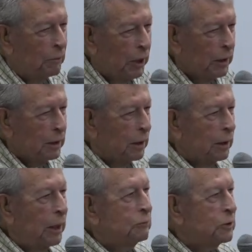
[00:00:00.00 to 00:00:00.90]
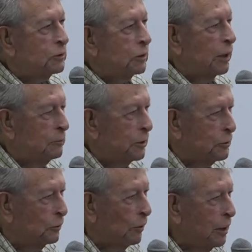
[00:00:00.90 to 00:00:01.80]
but he was, he
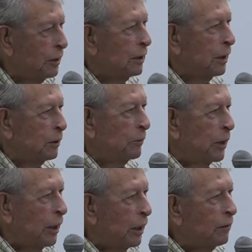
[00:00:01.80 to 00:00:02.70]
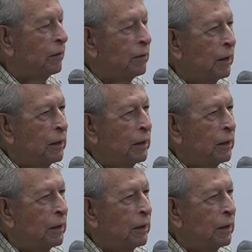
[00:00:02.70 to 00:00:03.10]
was great at math,